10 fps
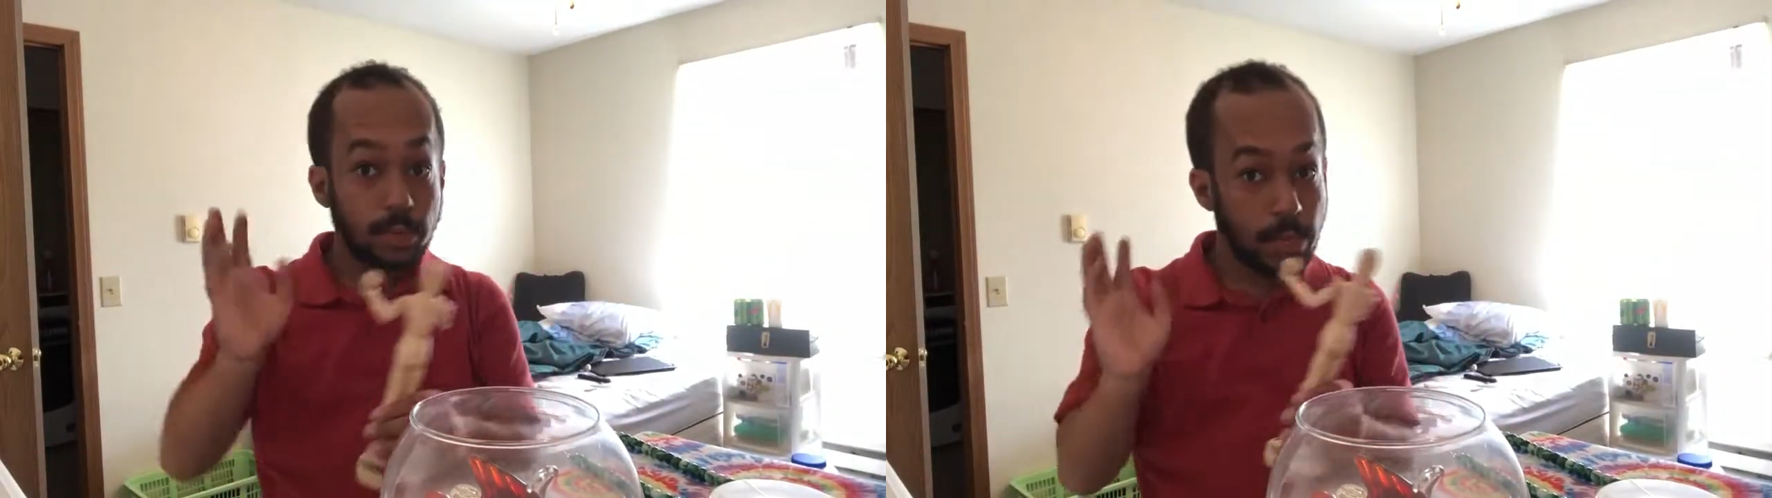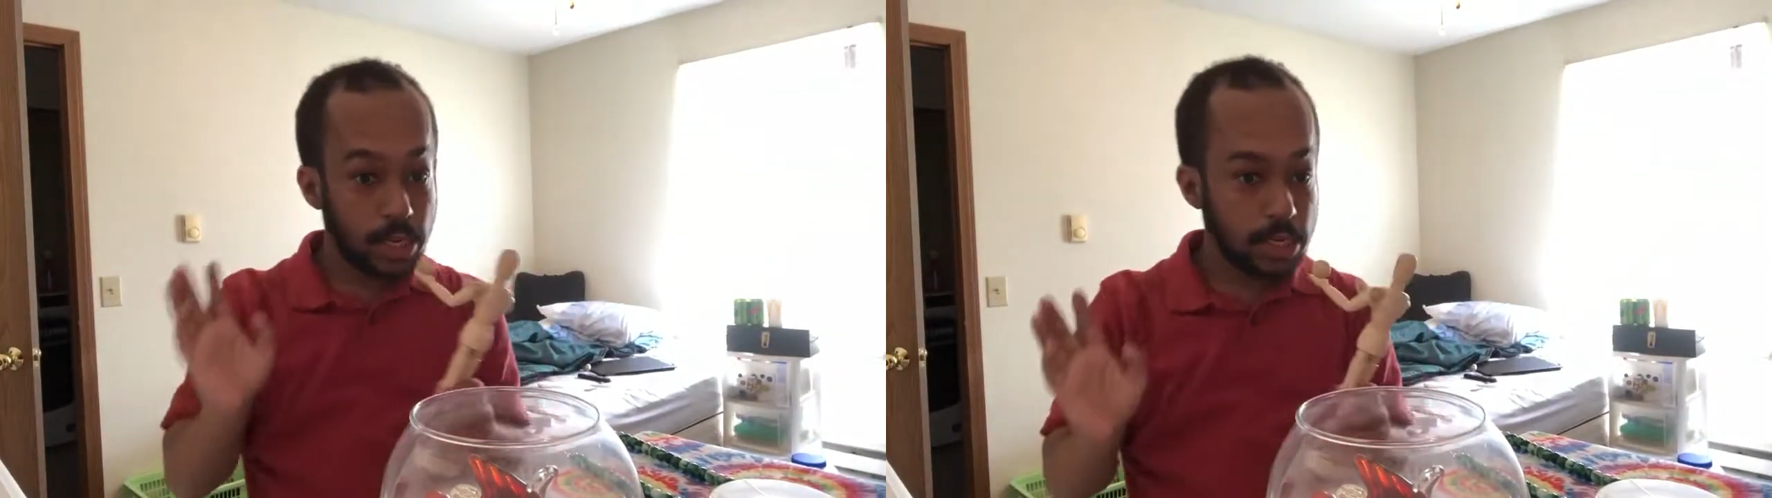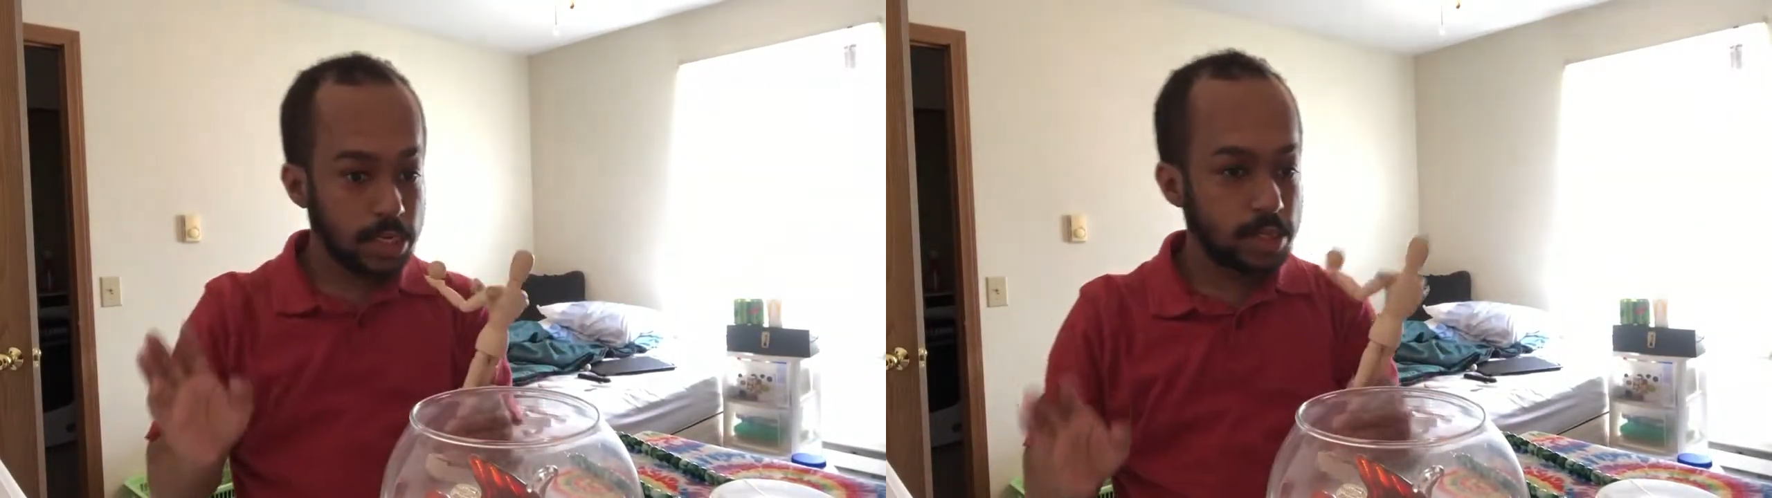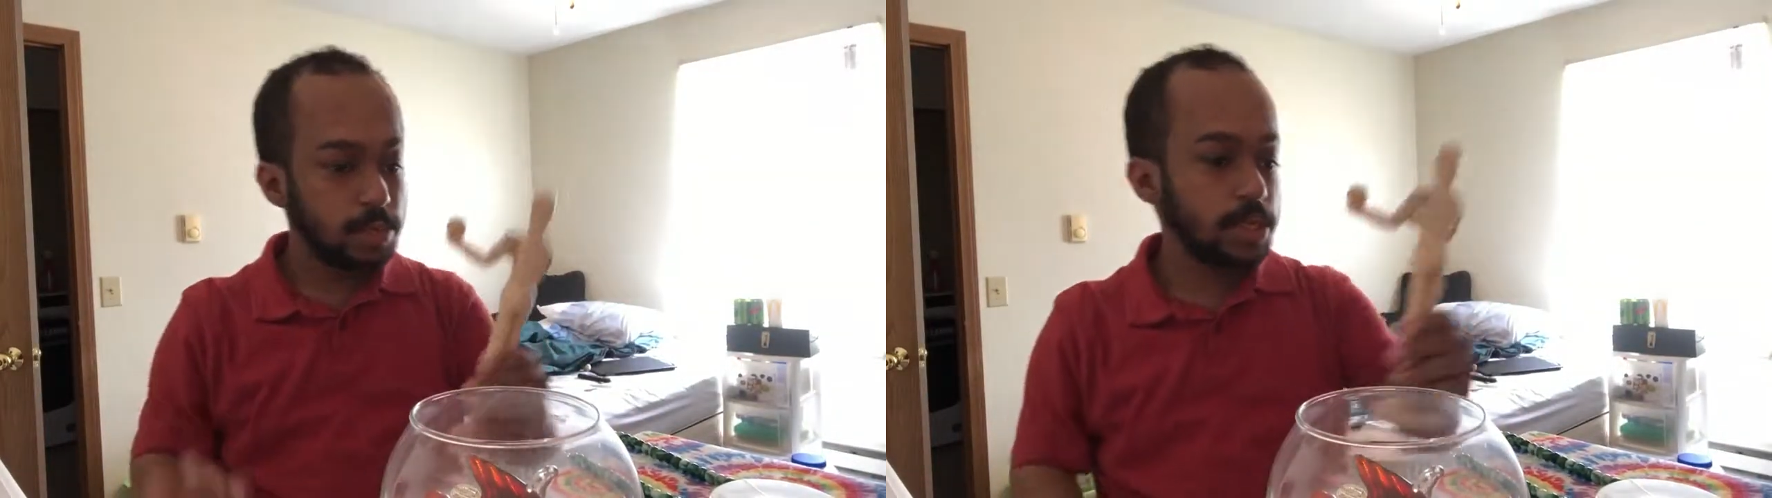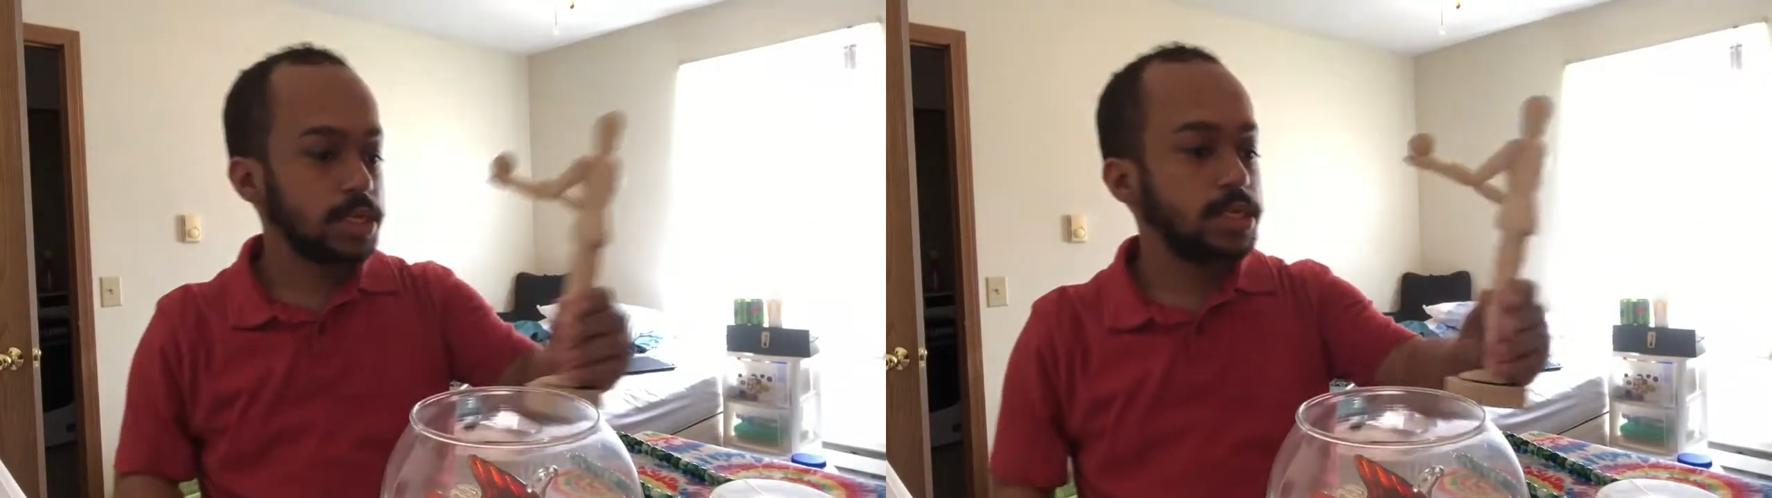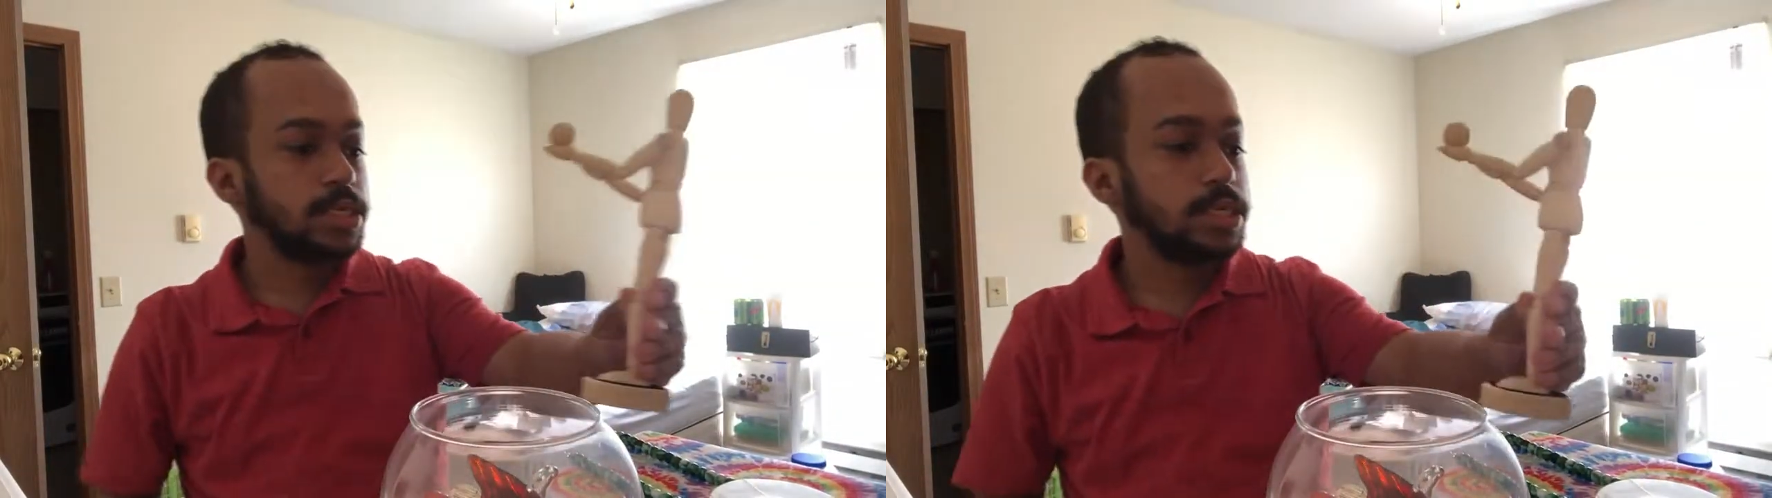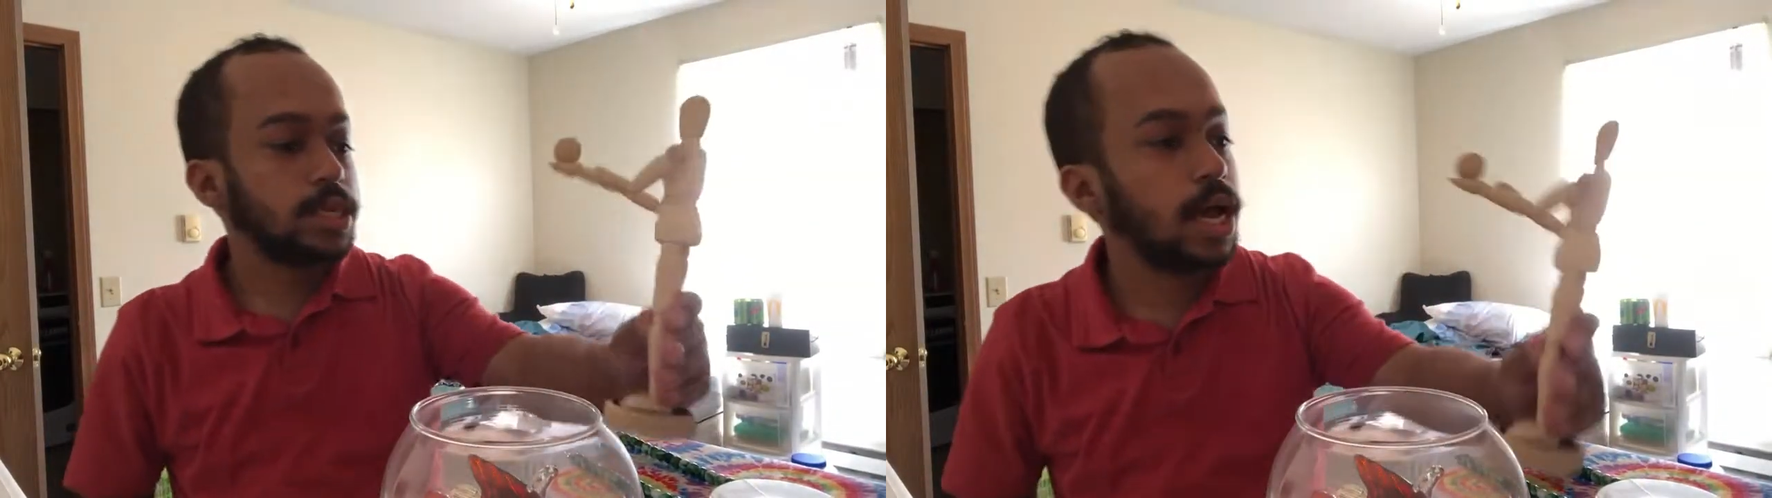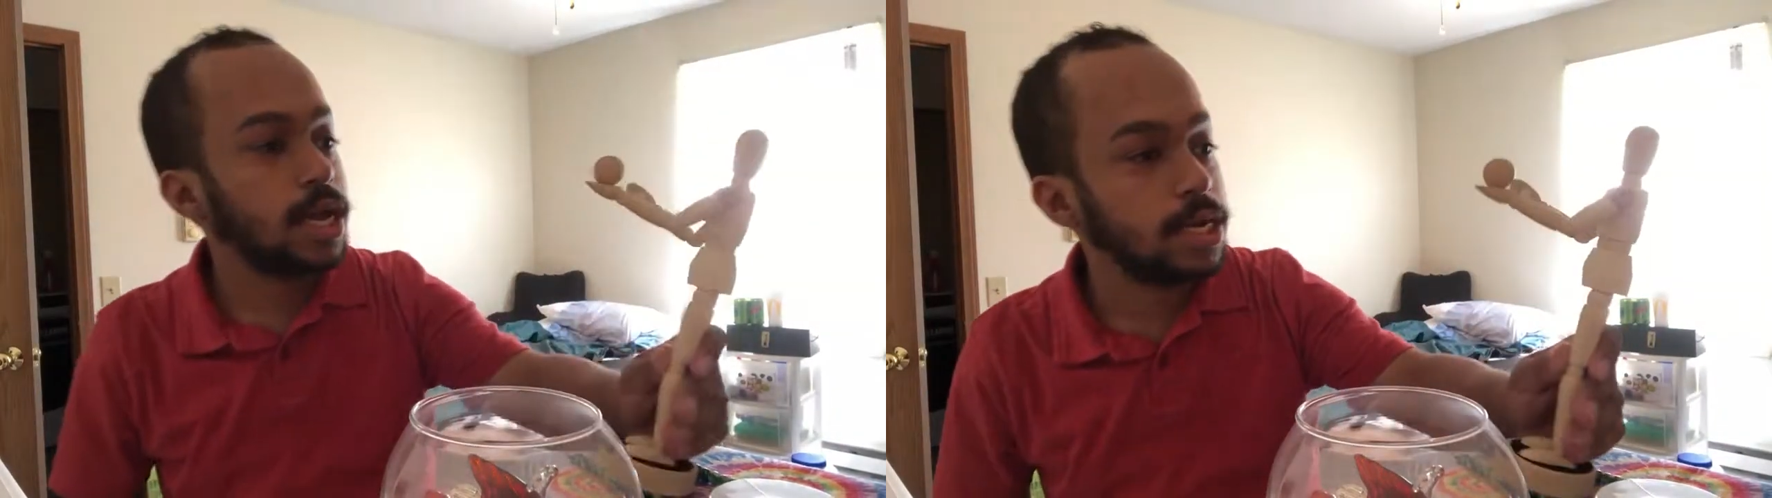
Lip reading: mannequin, because